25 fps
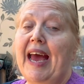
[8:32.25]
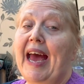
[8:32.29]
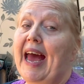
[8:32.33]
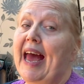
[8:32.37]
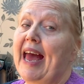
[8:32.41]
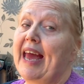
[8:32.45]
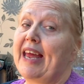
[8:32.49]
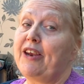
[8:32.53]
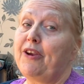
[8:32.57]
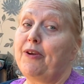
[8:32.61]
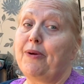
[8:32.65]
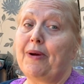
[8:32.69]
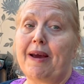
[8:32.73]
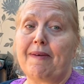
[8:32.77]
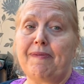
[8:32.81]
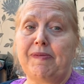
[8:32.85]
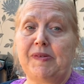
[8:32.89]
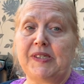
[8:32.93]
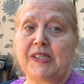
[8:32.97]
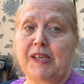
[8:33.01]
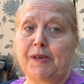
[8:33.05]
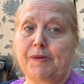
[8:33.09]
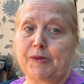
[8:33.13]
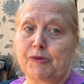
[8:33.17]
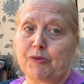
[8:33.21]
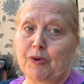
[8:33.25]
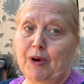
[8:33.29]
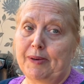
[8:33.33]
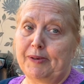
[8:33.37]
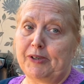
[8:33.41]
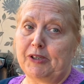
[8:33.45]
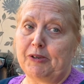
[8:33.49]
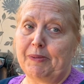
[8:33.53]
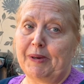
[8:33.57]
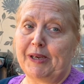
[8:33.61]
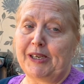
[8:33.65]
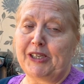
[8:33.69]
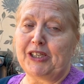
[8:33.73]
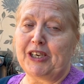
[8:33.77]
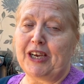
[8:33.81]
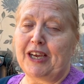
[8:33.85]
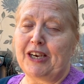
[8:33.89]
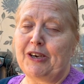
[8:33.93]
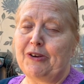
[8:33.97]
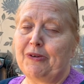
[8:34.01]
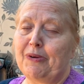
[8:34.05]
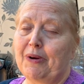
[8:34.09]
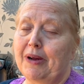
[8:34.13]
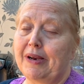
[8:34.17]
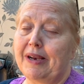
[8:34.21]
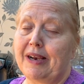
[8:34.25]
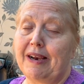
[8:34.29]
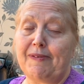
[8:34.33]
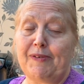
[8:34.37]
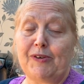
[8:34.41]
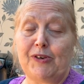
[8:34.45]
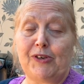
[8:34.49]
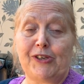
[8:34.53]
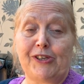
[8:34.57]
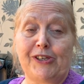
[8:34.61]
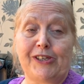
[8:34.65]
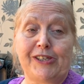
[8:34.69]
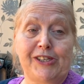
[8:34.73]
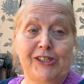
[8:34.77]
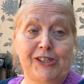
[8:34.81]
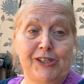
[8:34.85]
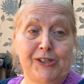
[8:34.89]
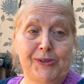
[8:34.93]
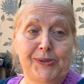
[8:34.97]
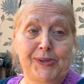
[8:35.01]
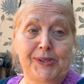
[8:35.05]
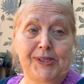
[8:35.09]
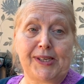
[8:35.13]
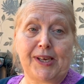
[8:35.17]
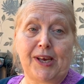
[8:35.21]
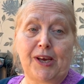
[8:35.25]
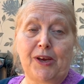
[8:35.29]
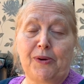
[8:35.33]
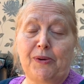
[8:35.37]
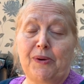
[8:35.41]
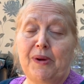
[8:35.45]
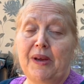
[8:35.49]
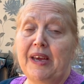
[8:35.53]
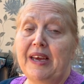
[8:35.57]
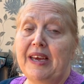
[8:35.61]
and you haven't subscribed to my channel, I'd love you to do so.